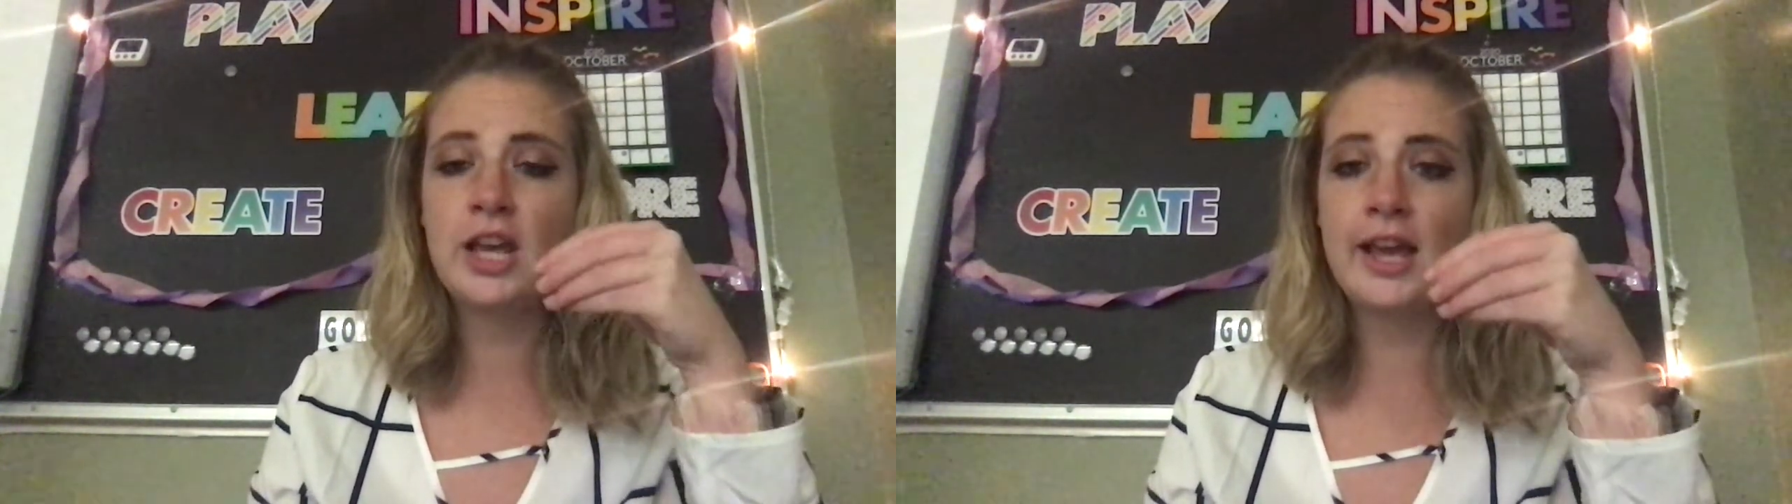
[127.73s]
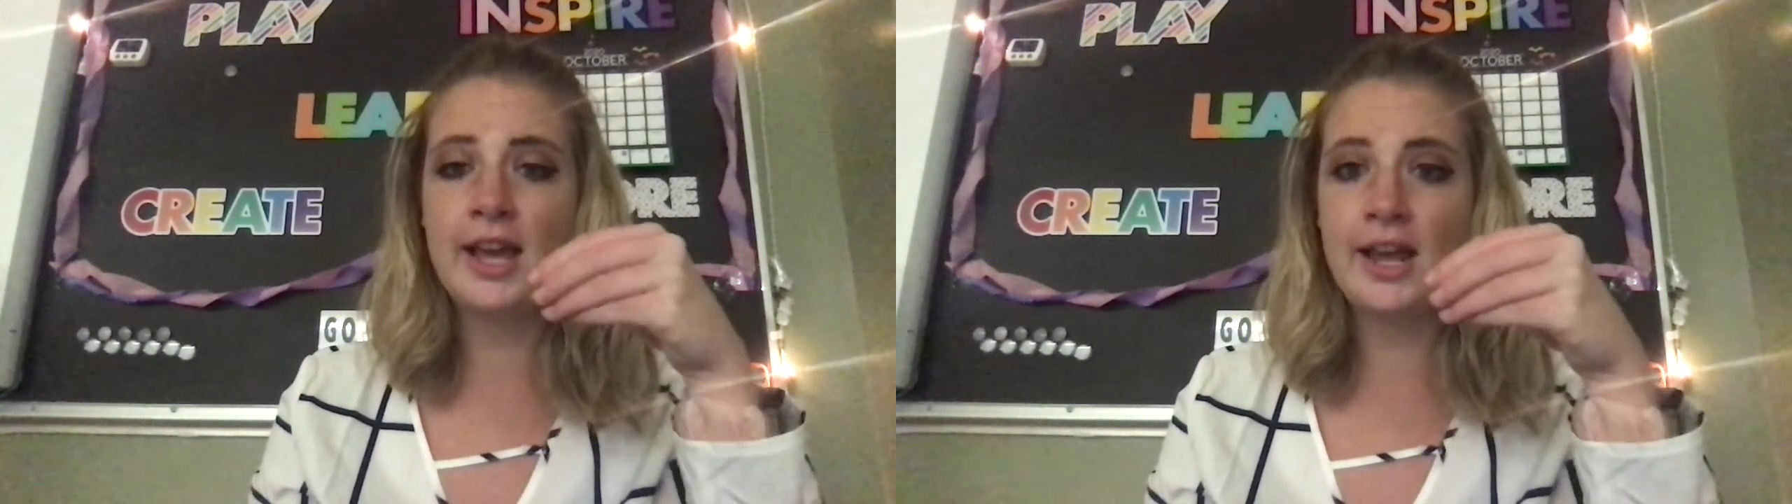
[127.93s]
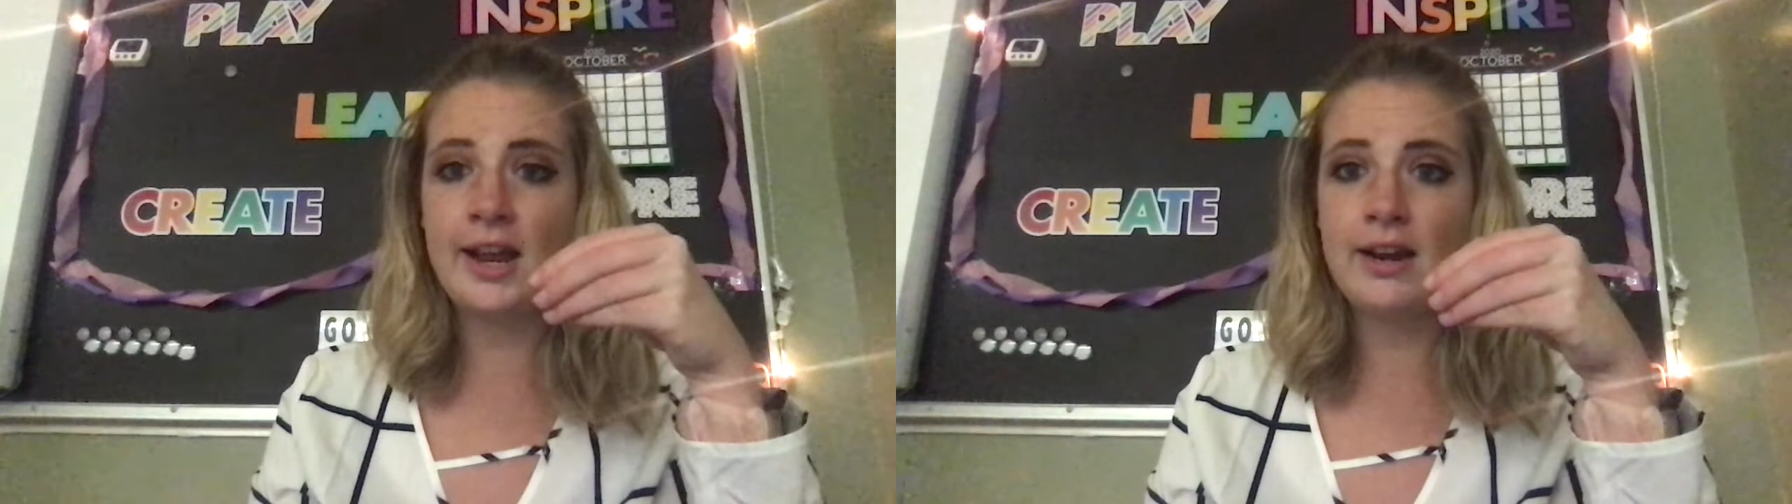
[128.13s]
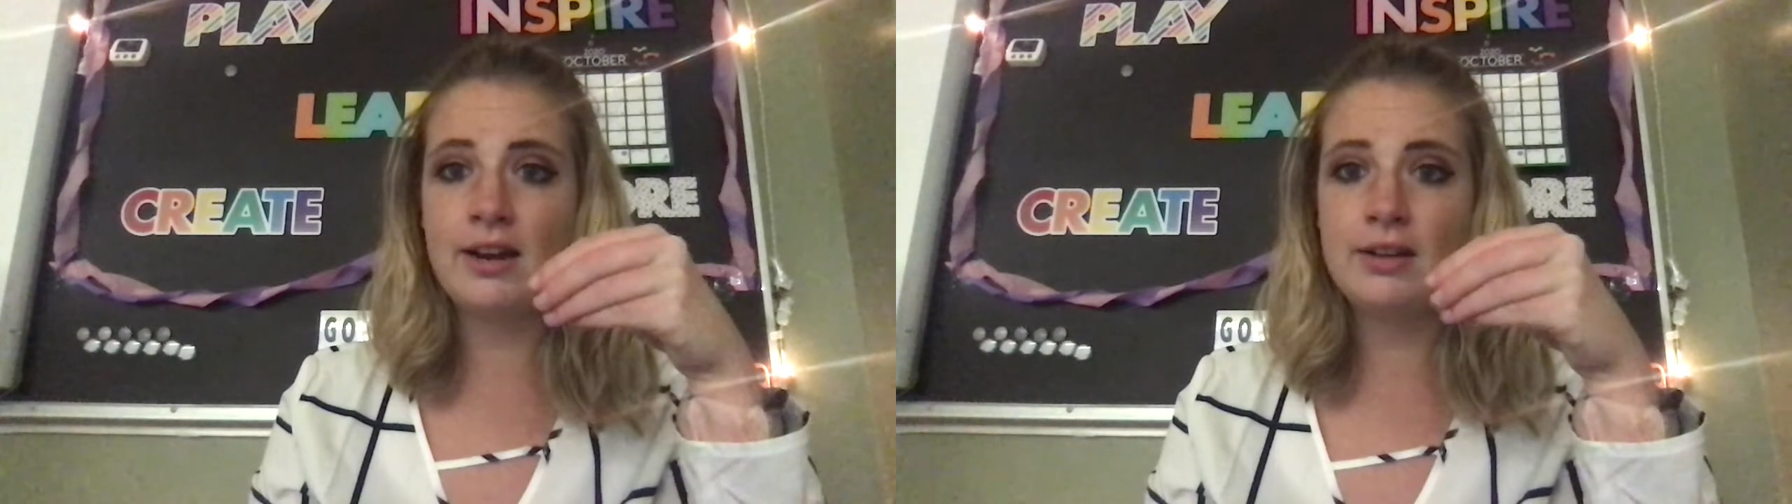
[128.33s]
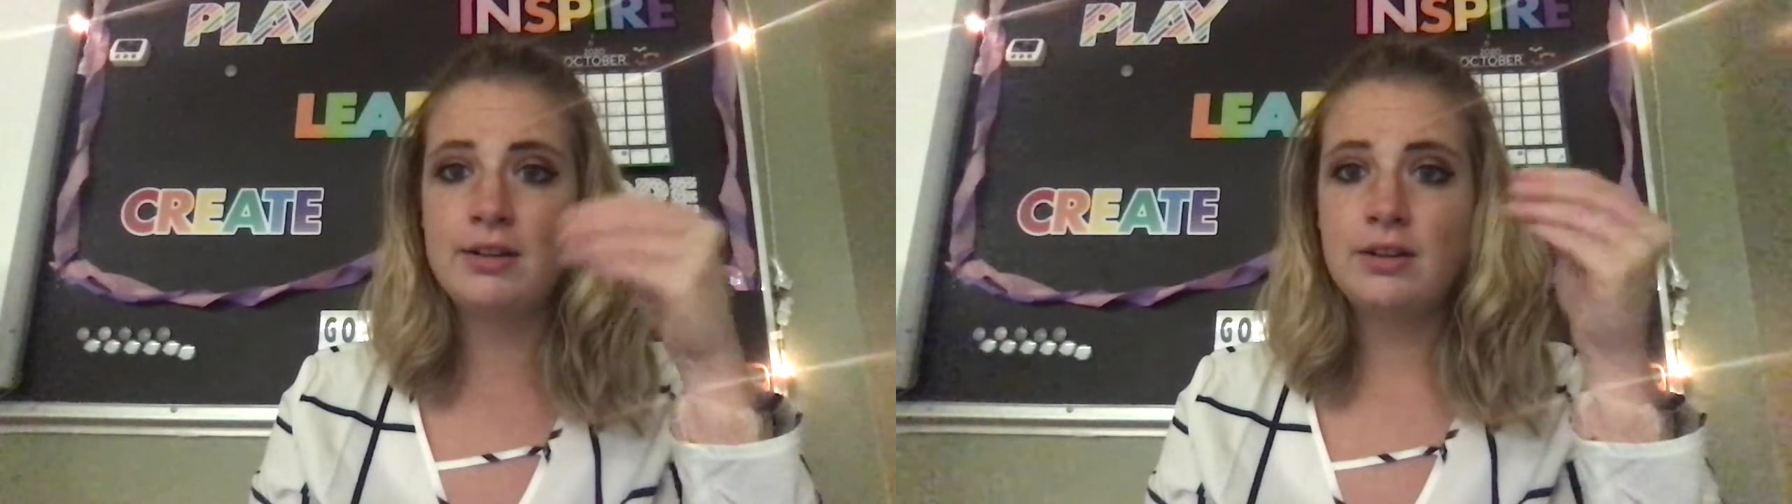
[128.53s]

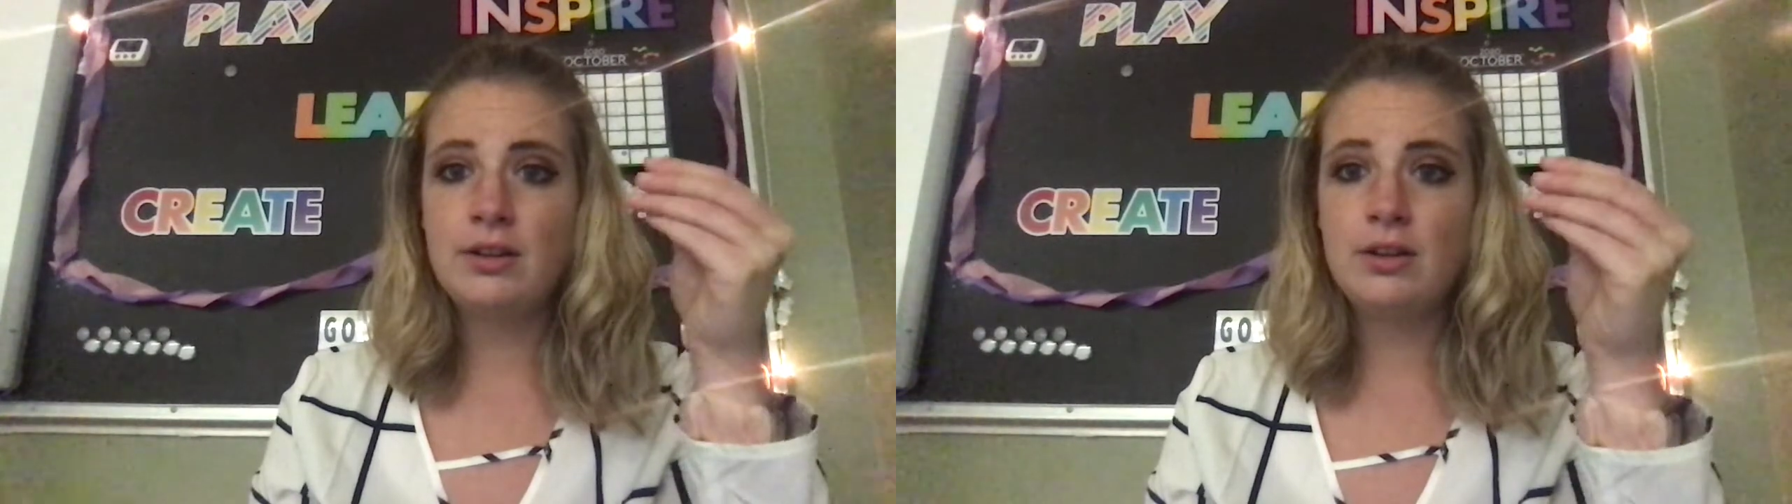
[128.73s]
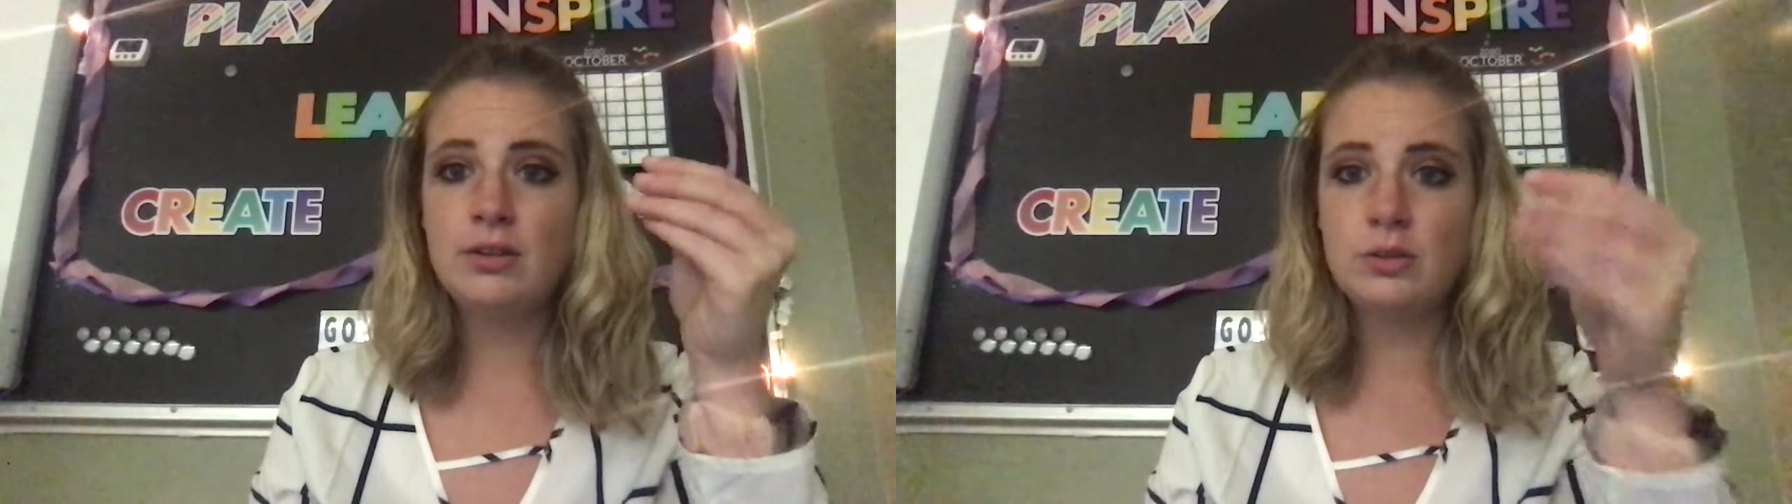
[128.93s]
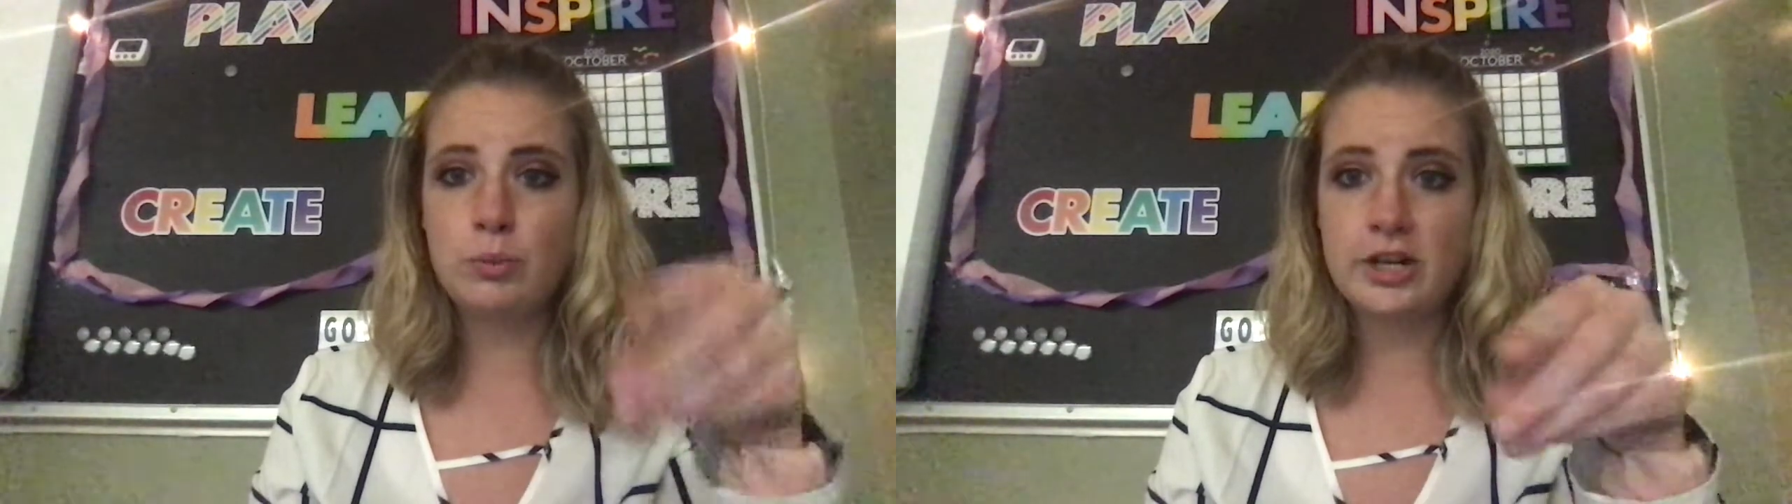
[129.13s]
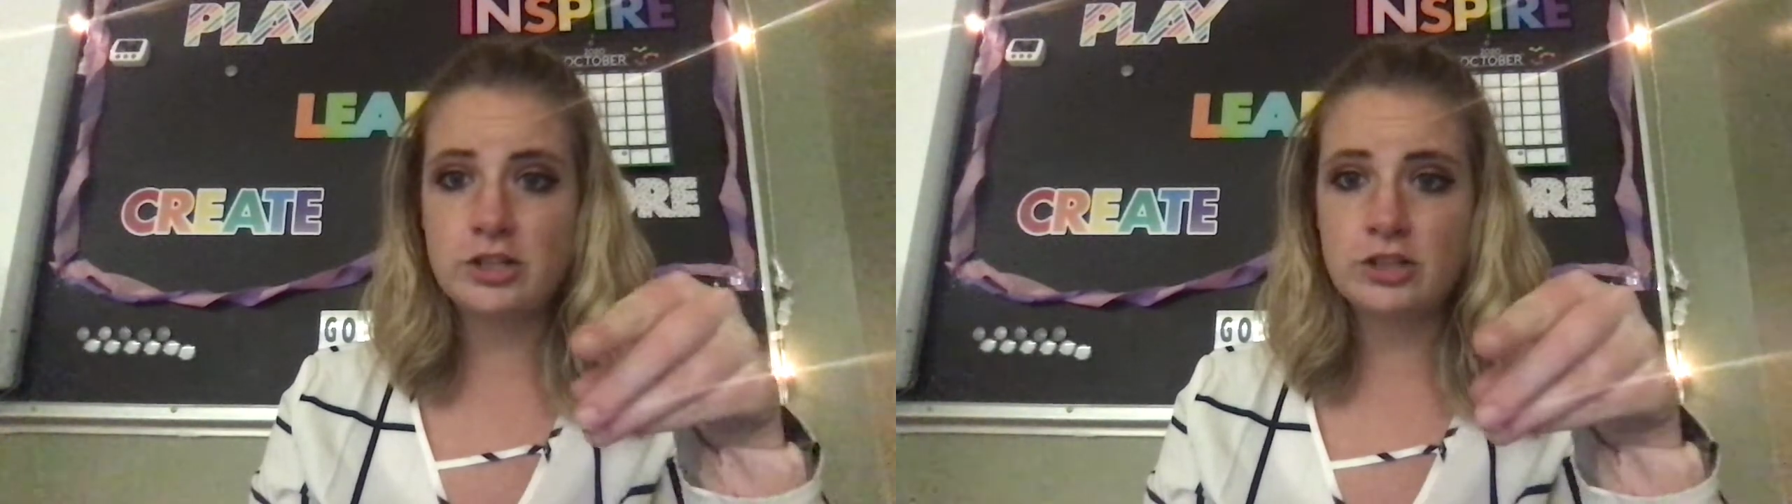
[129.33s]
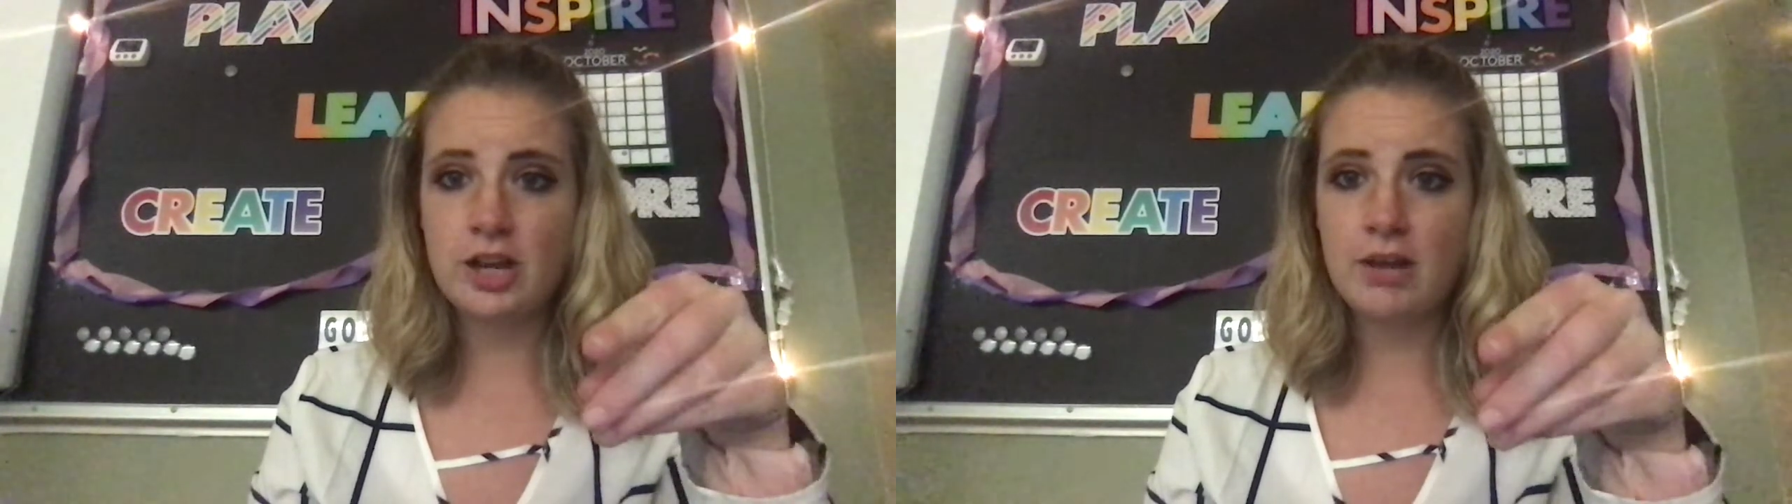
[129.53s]
in the
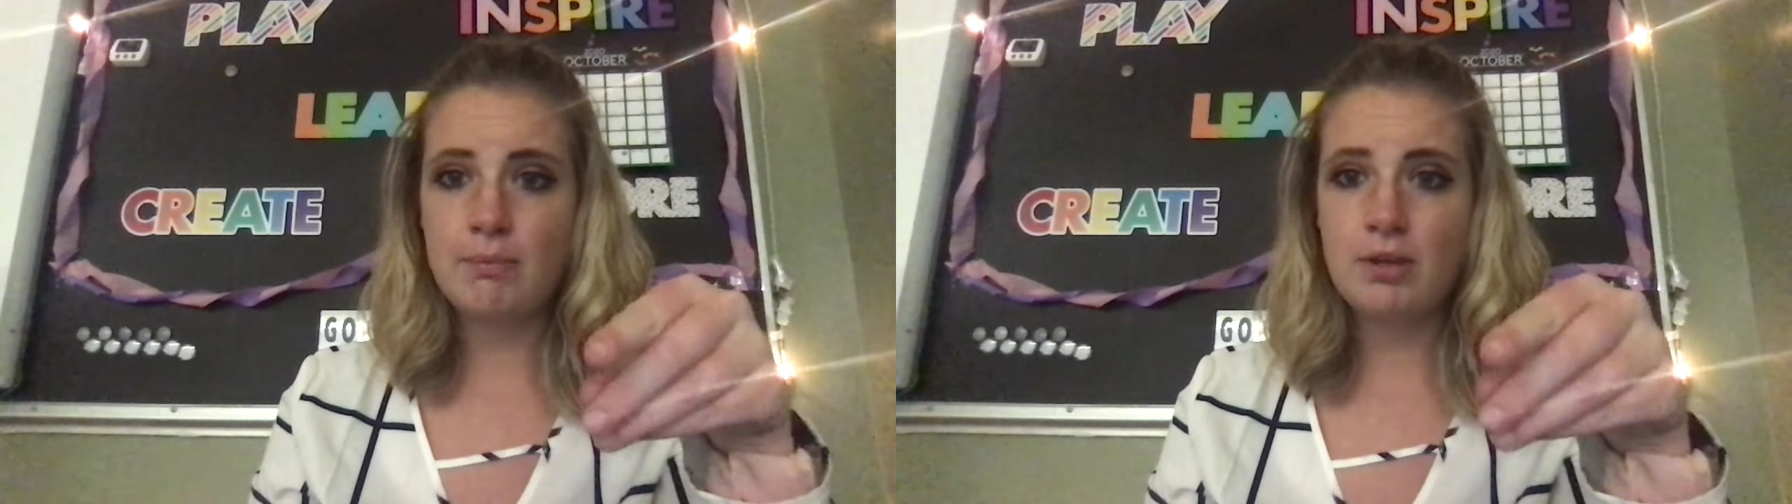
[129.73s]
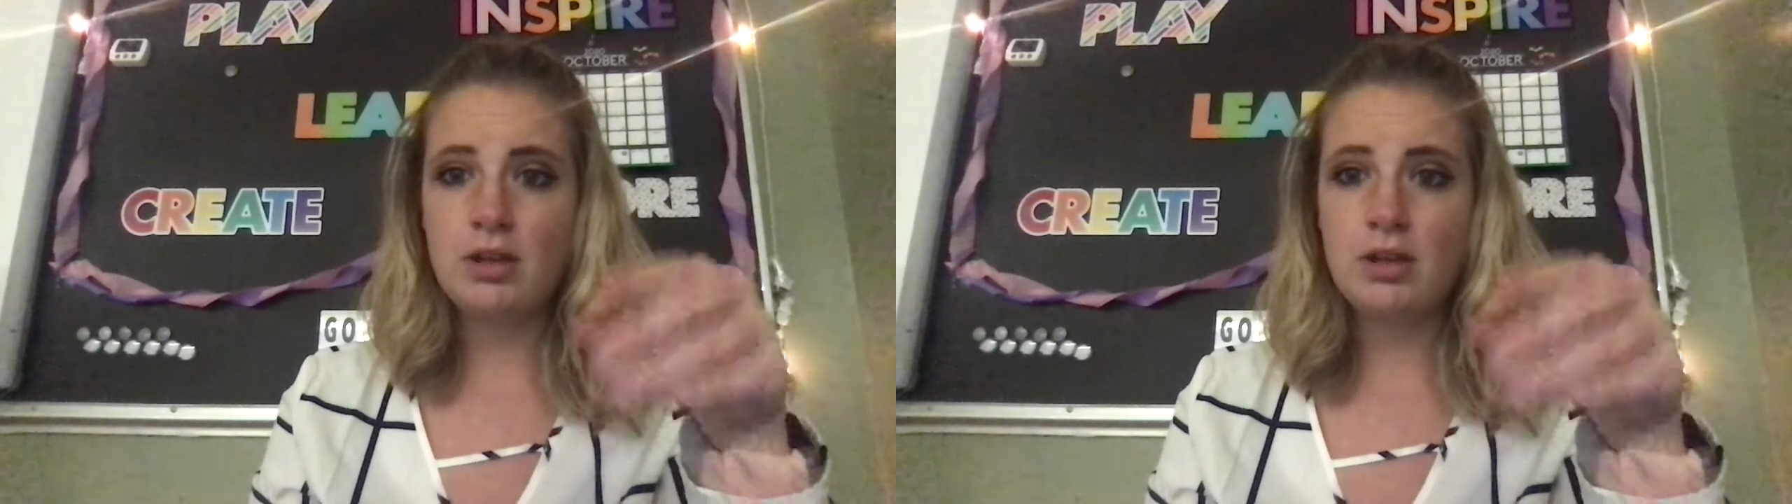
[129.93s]
wintertime.